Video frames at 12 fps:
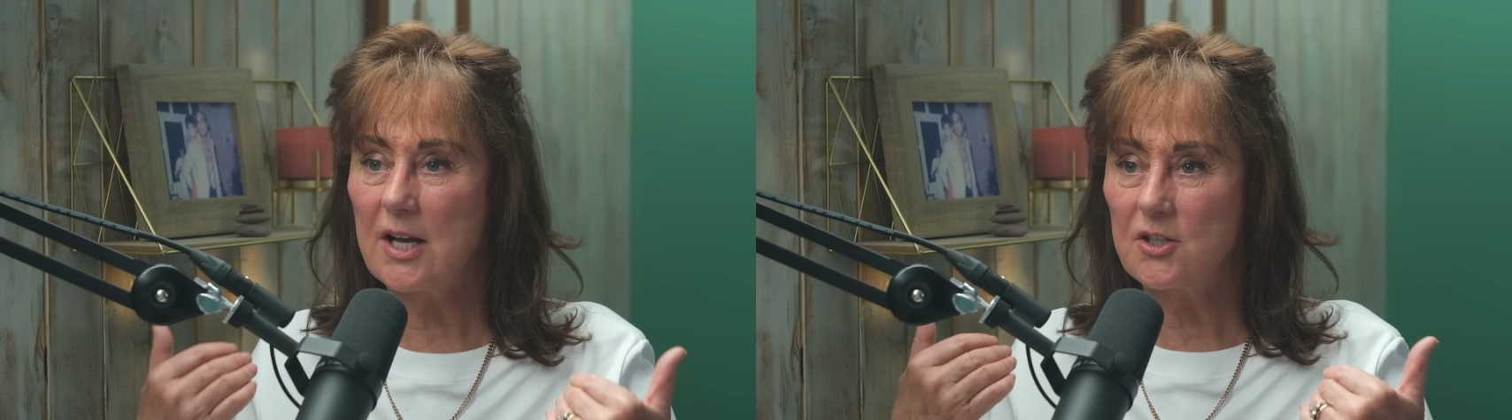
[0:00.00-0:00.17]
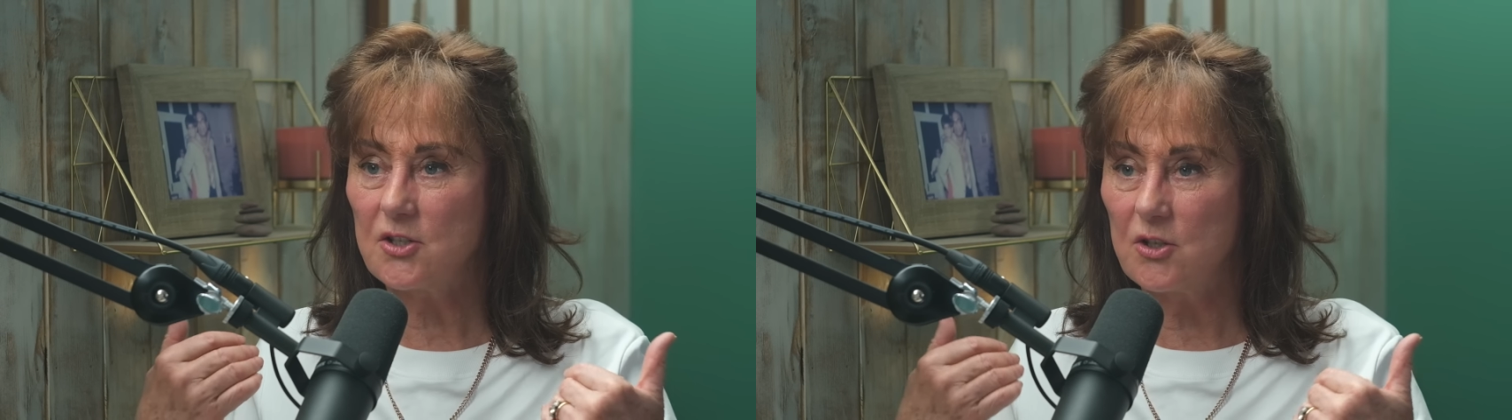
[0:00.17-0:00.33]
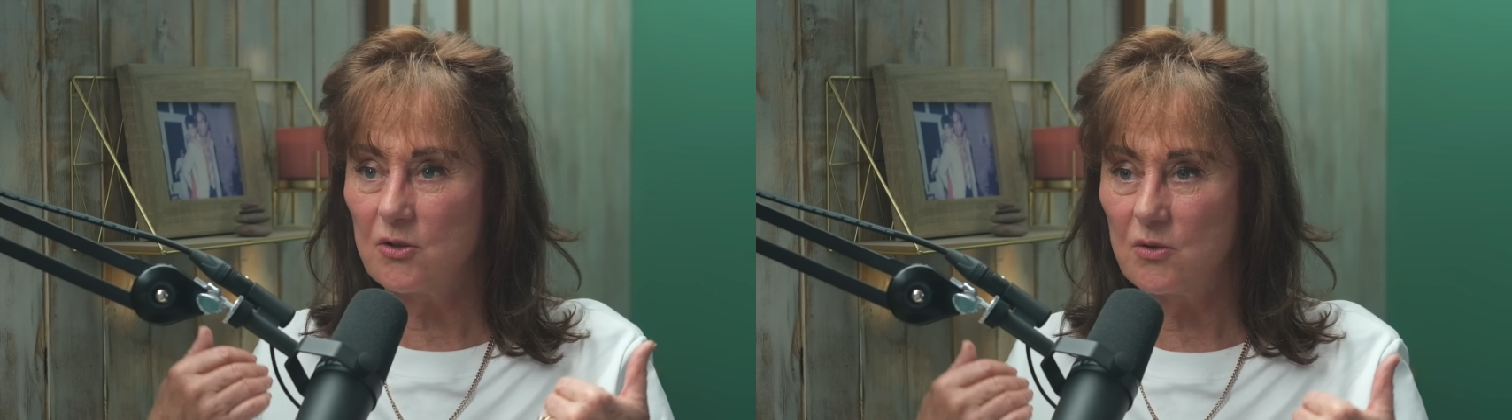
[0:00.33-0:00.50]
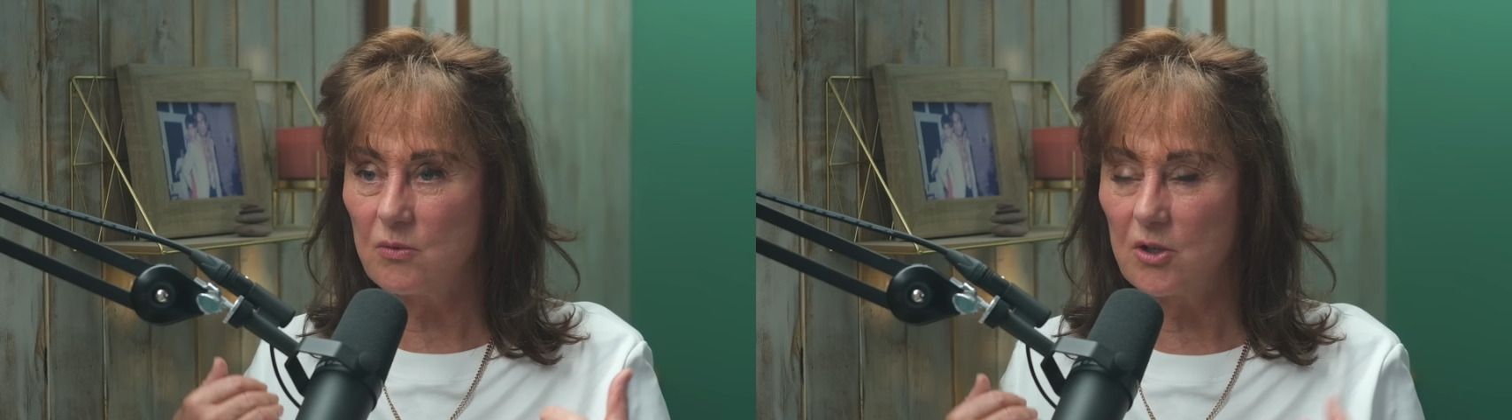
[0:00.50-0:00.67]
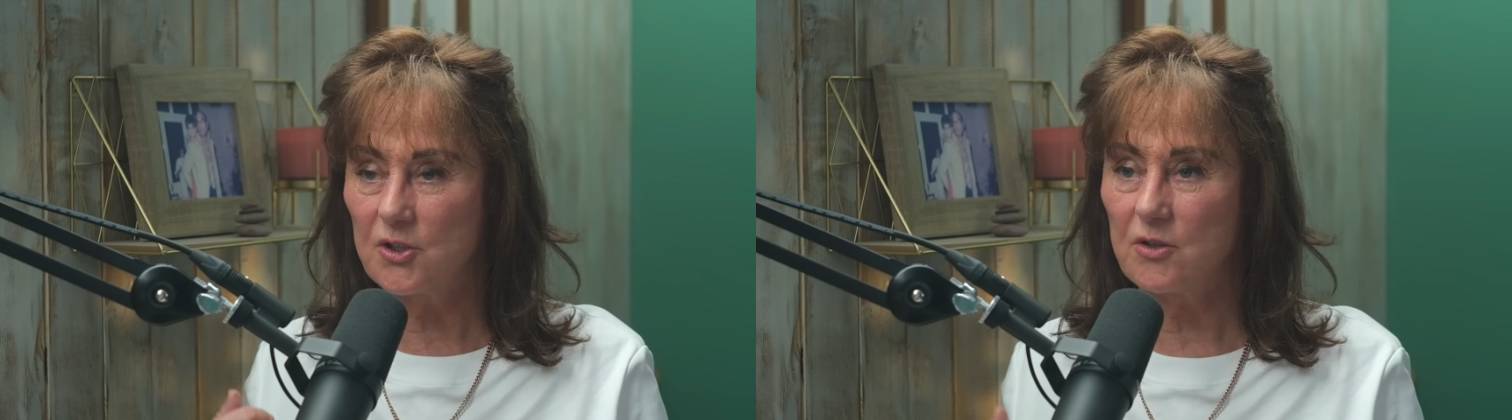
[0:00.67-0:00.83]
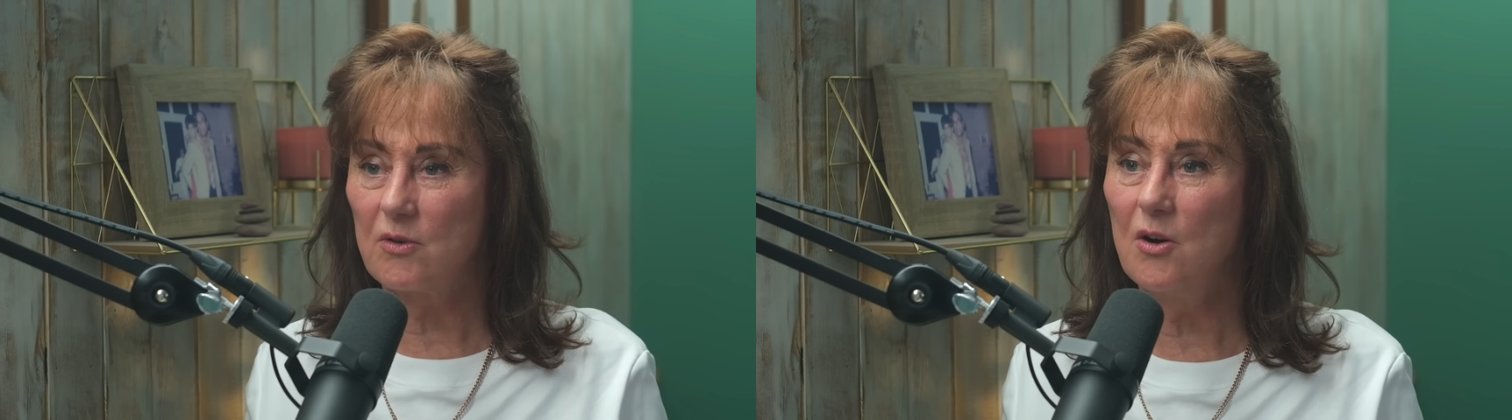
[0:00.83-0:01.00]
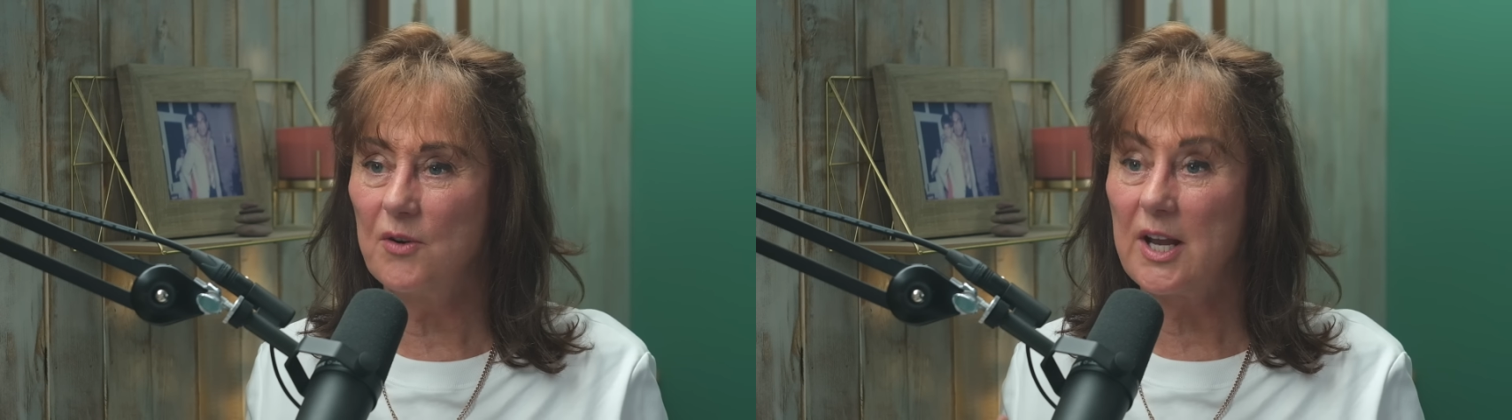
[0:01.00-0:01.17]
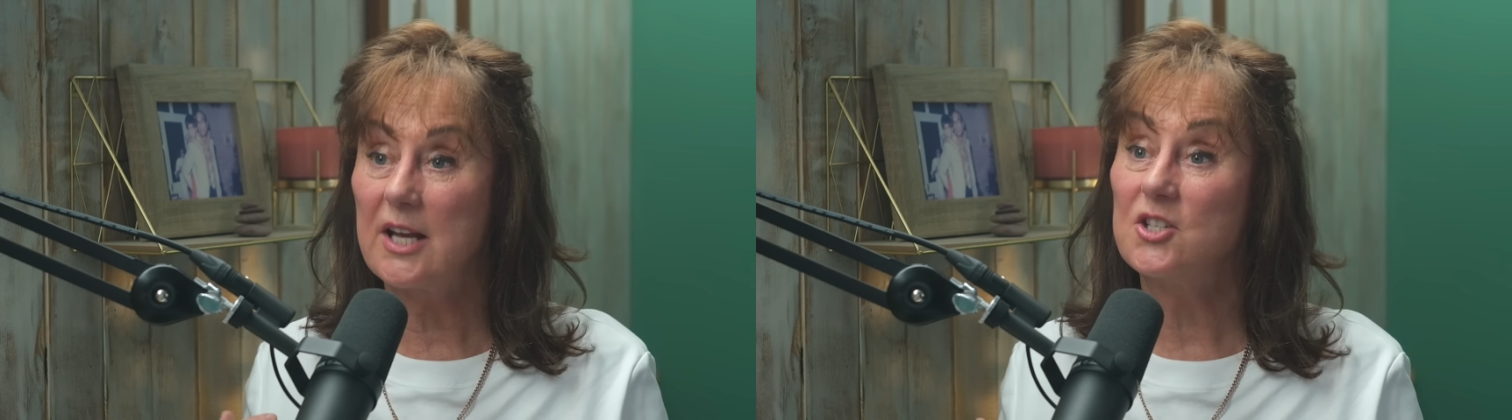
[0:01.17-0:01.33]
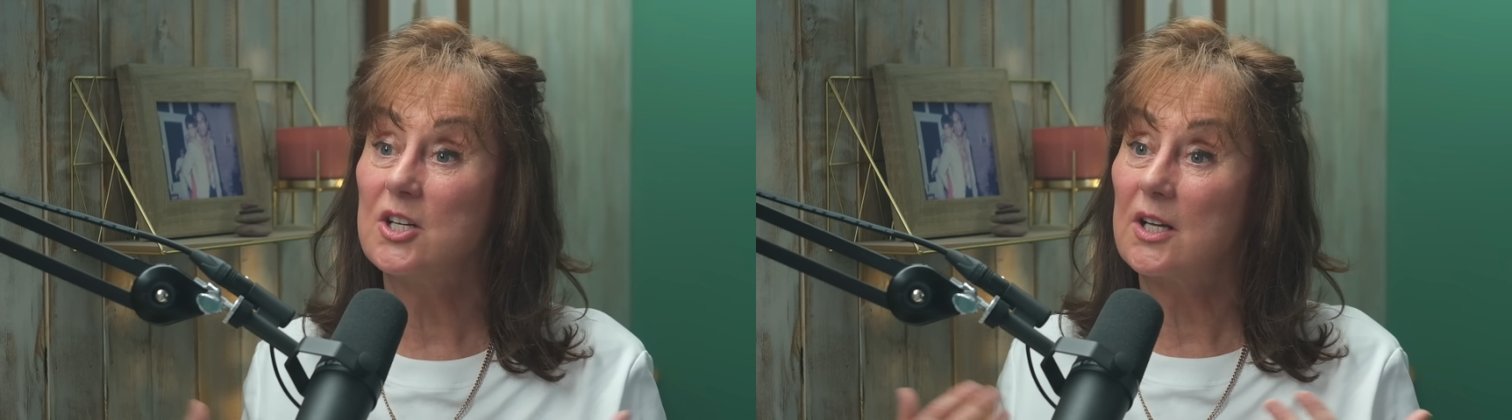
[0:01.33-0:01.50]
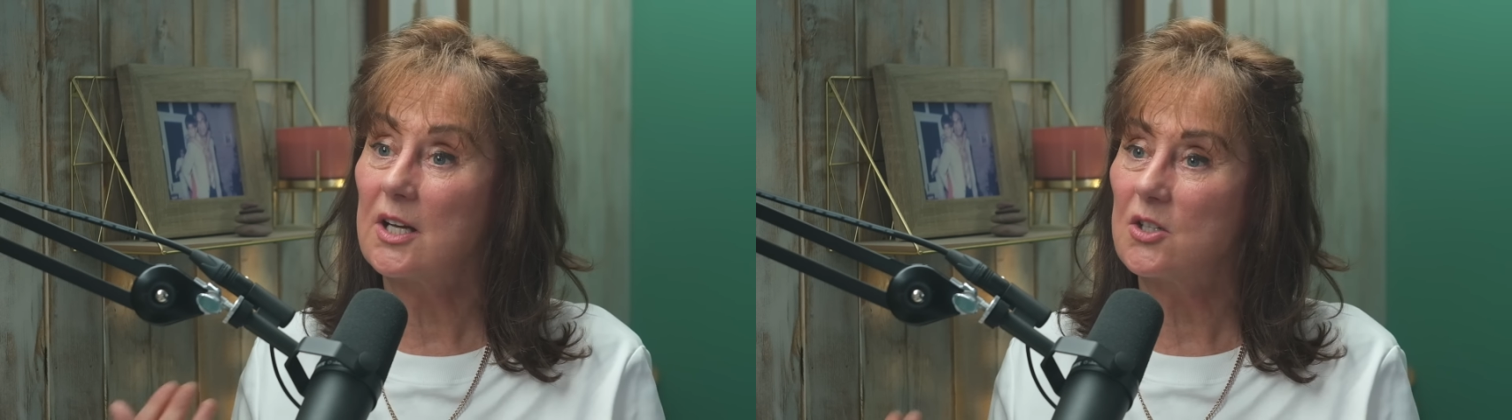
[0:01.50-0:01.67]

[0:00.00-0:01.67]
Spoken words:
attitude towards your own aging